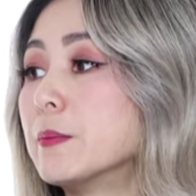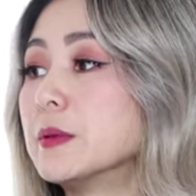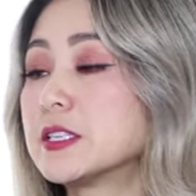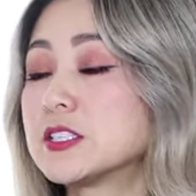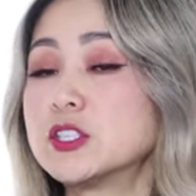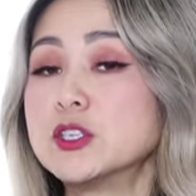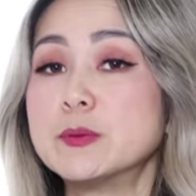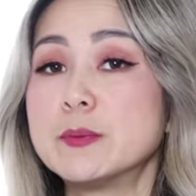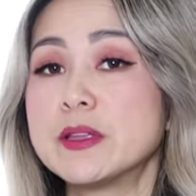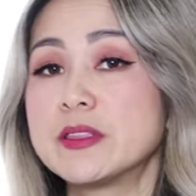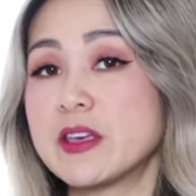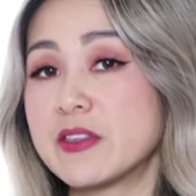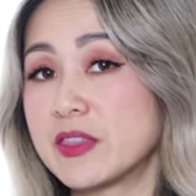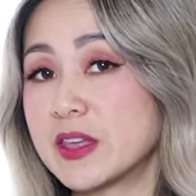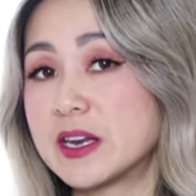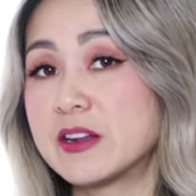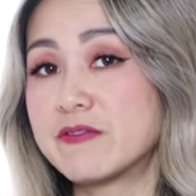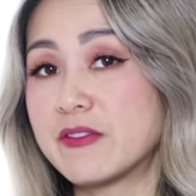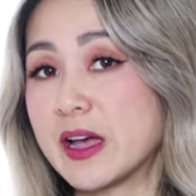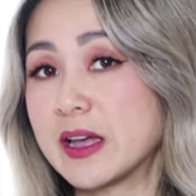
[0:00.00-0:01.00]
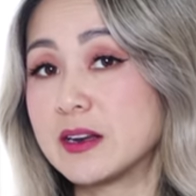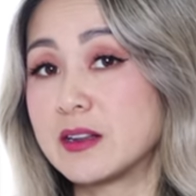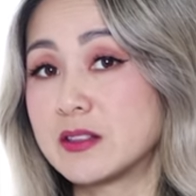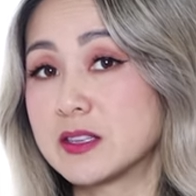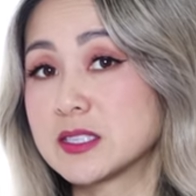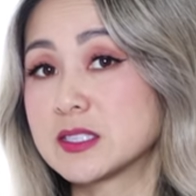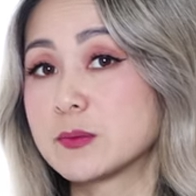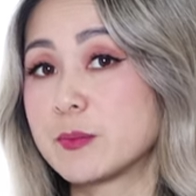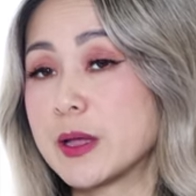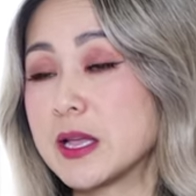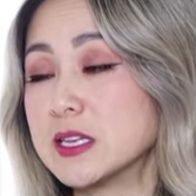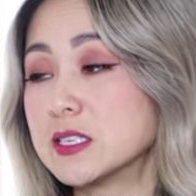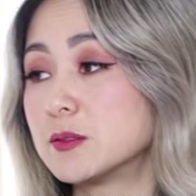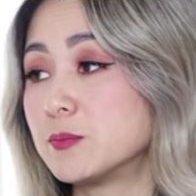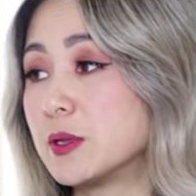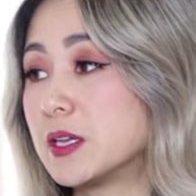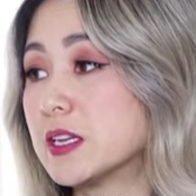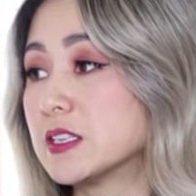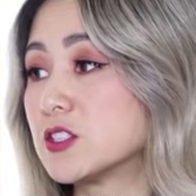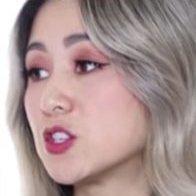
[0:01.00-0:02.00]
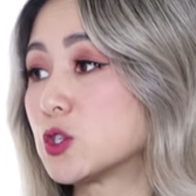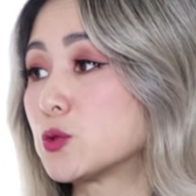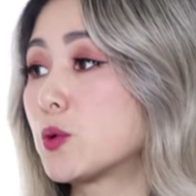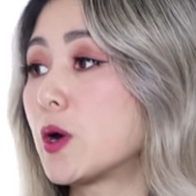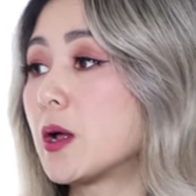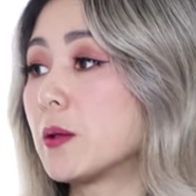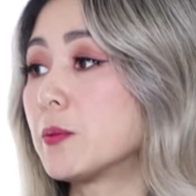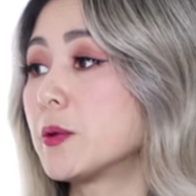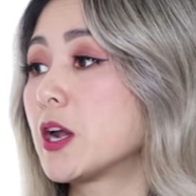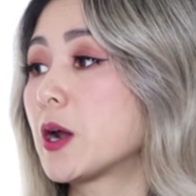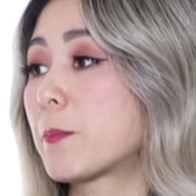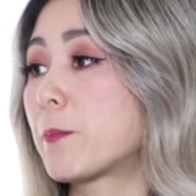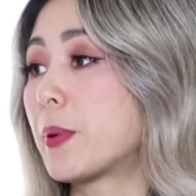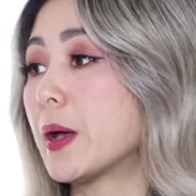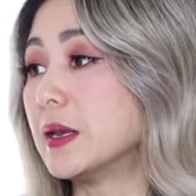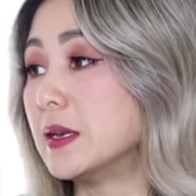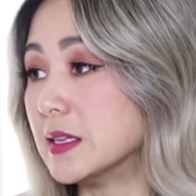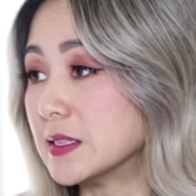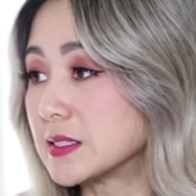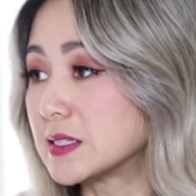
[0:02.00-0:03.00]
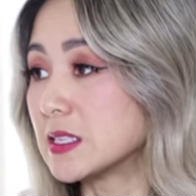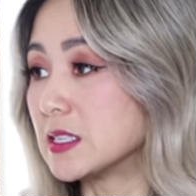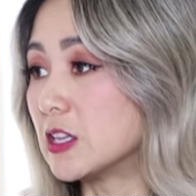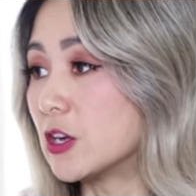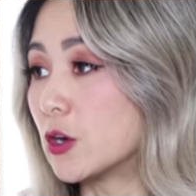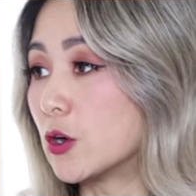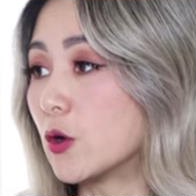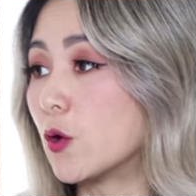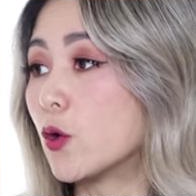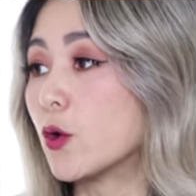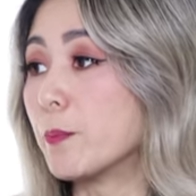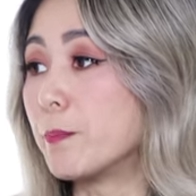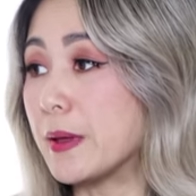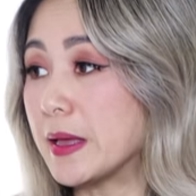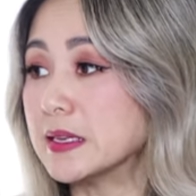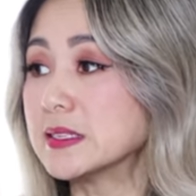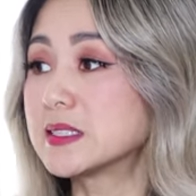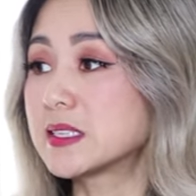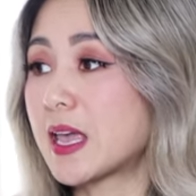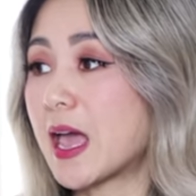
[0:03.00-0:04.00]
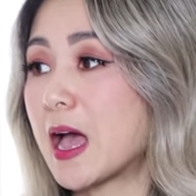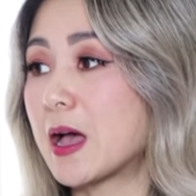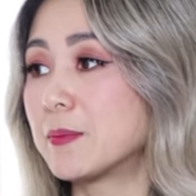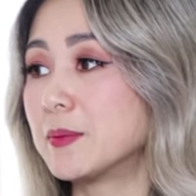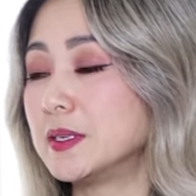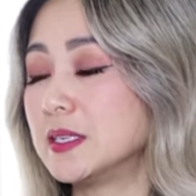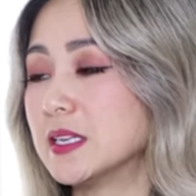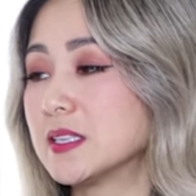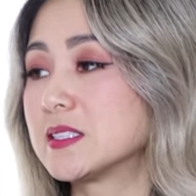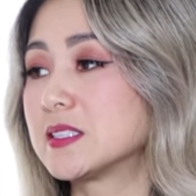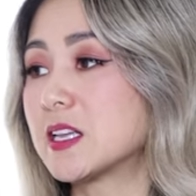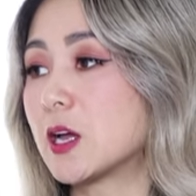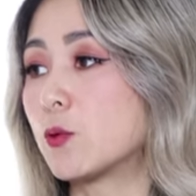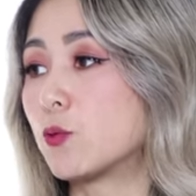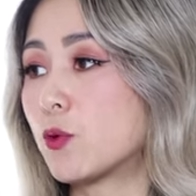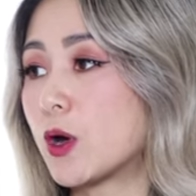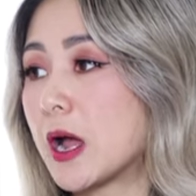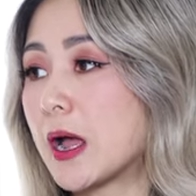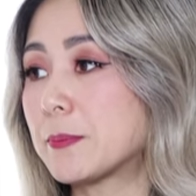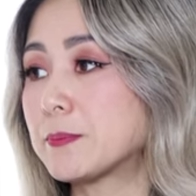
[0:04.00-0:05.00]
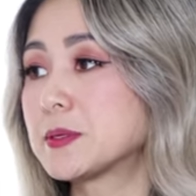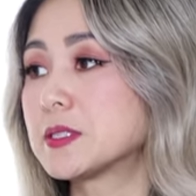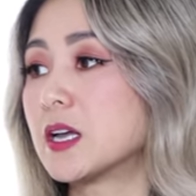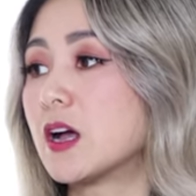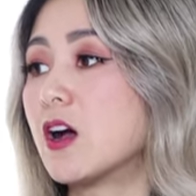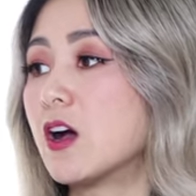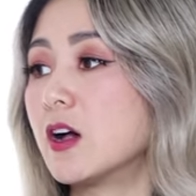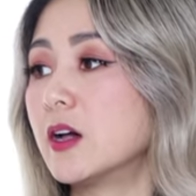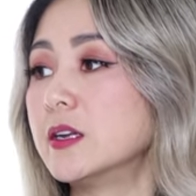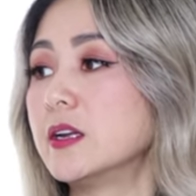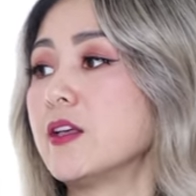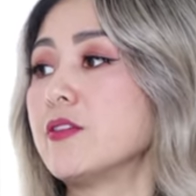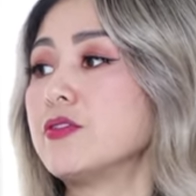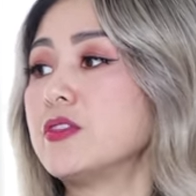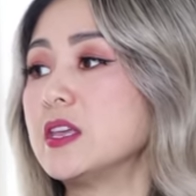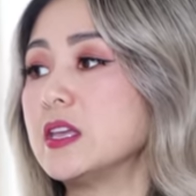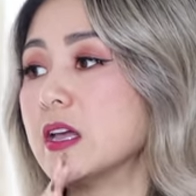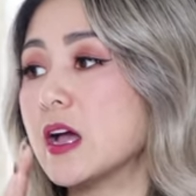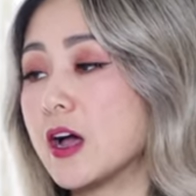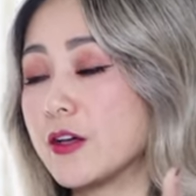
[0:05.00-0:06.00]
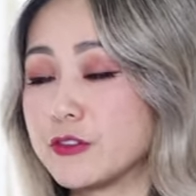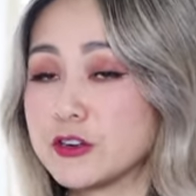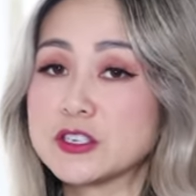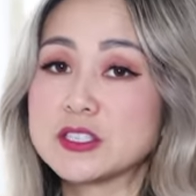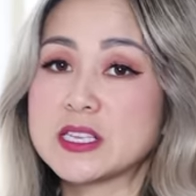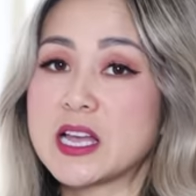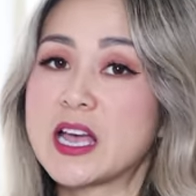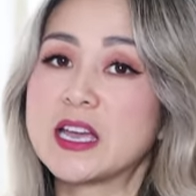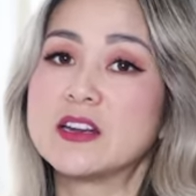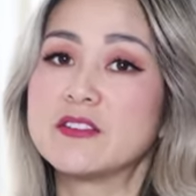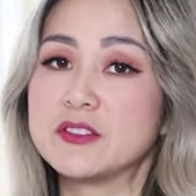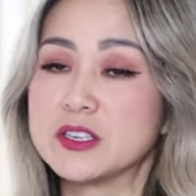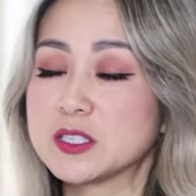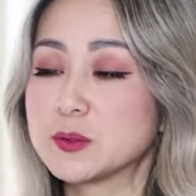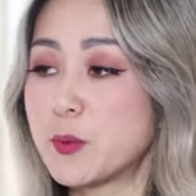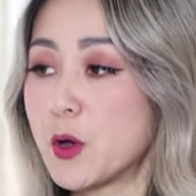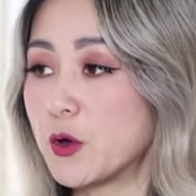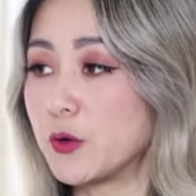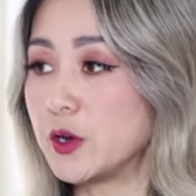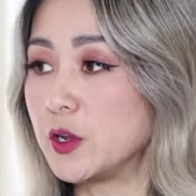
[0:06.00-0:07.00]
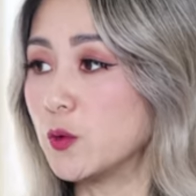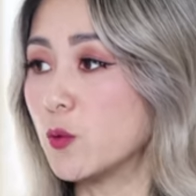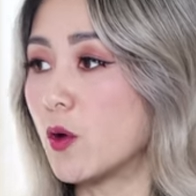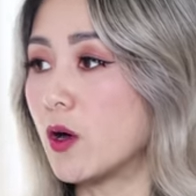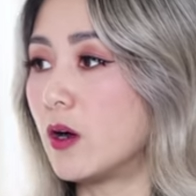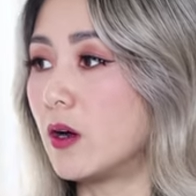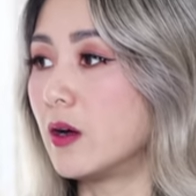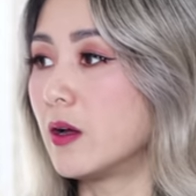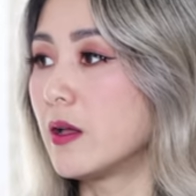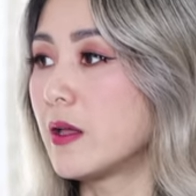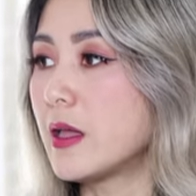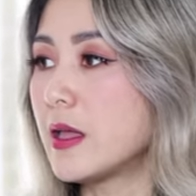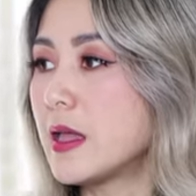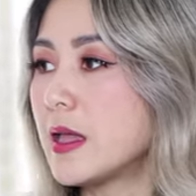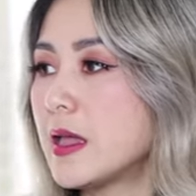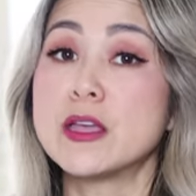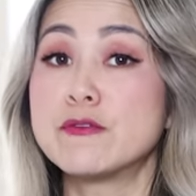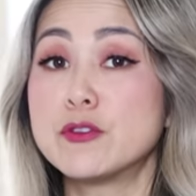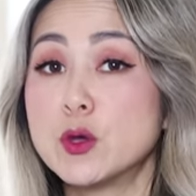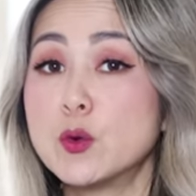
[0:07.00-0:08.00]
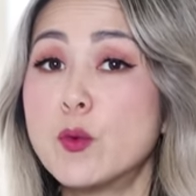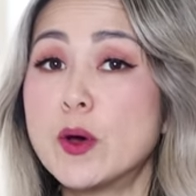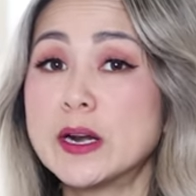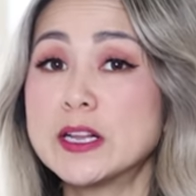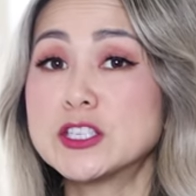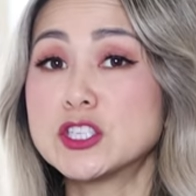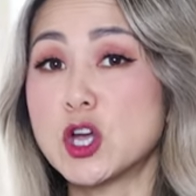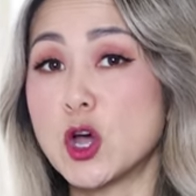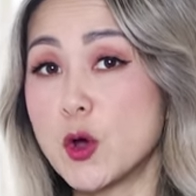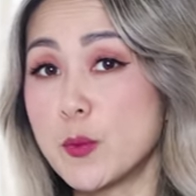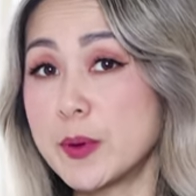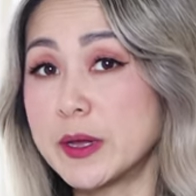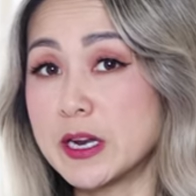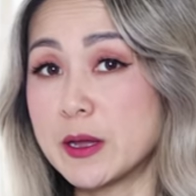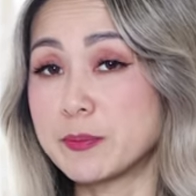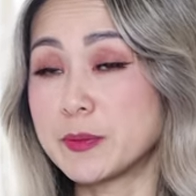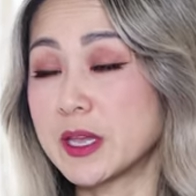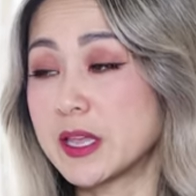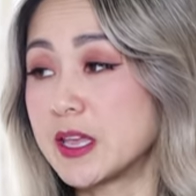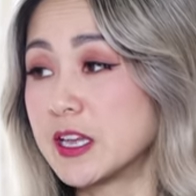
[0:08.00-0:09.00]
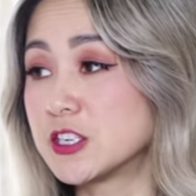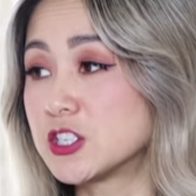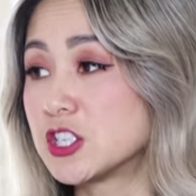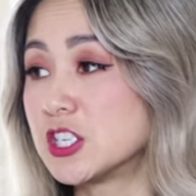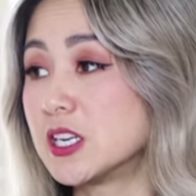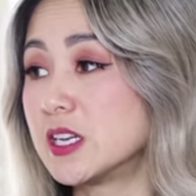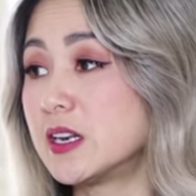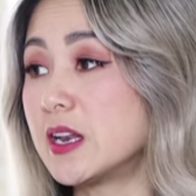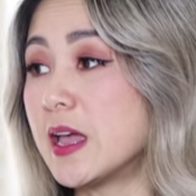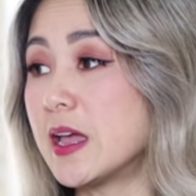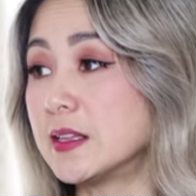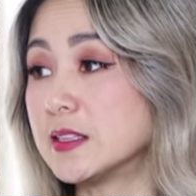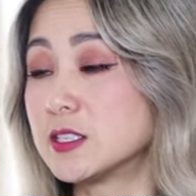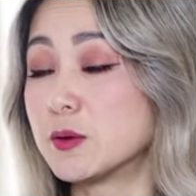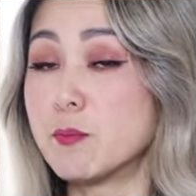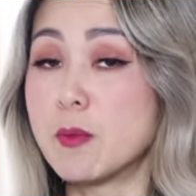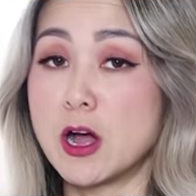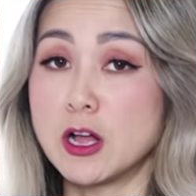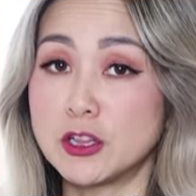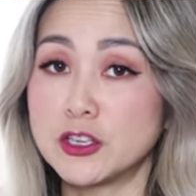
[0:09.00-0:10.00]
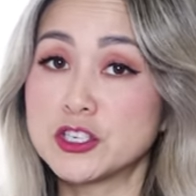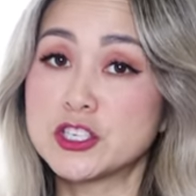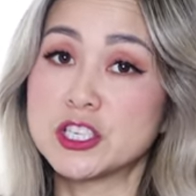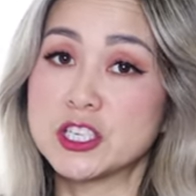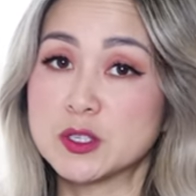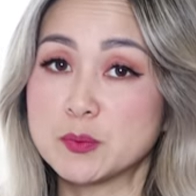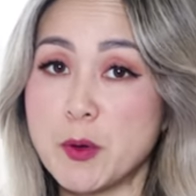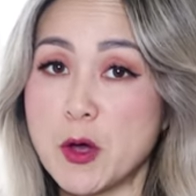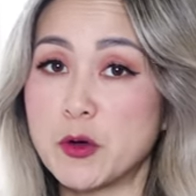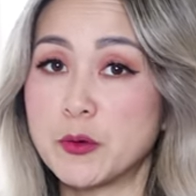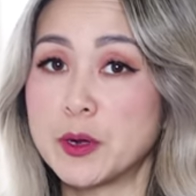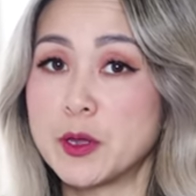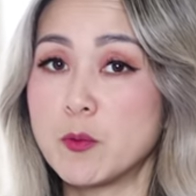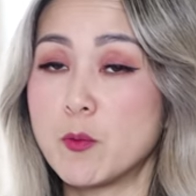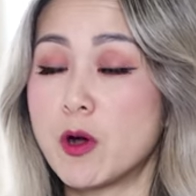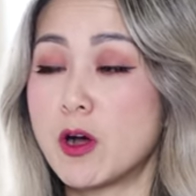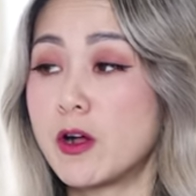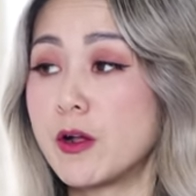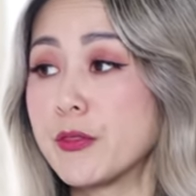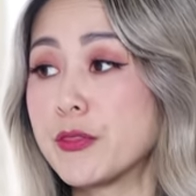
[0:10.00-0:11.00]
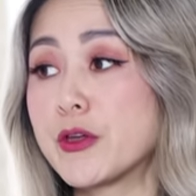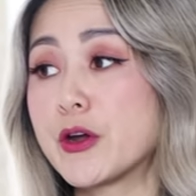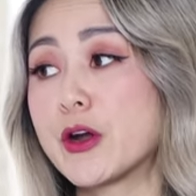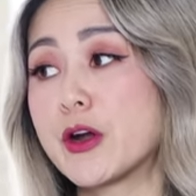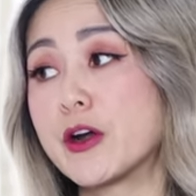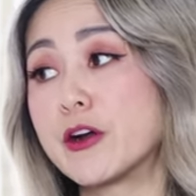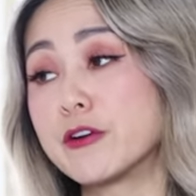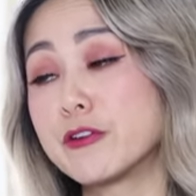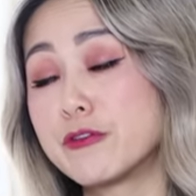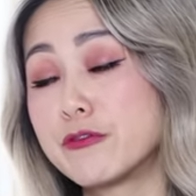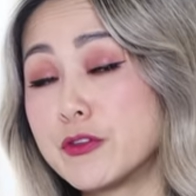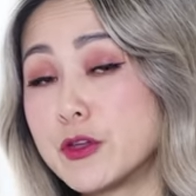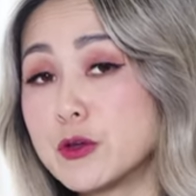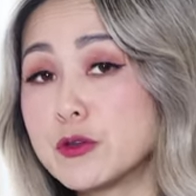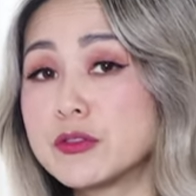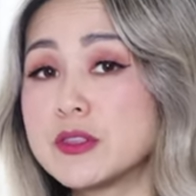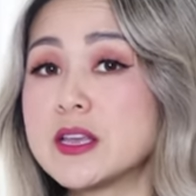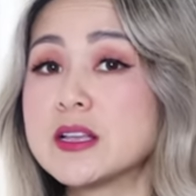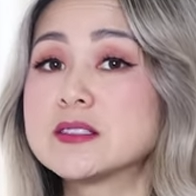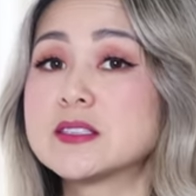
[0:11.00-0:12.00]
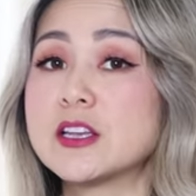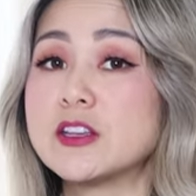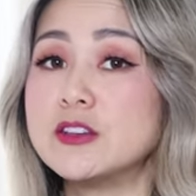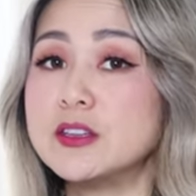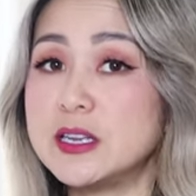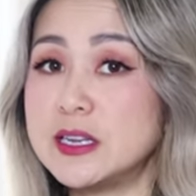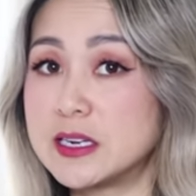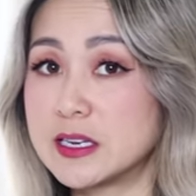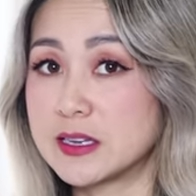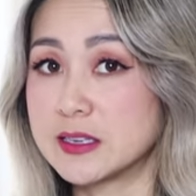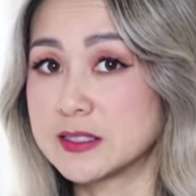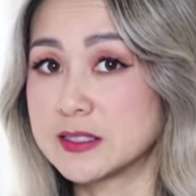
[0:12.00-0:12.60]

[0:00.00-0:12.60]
I'm assuming that they divided the space because there's probably a peninsula or base cabinets that wraps on the other side of this pony wall. If you wanted to open up the kitchen and demolish this pony wall, there are a few things that you need to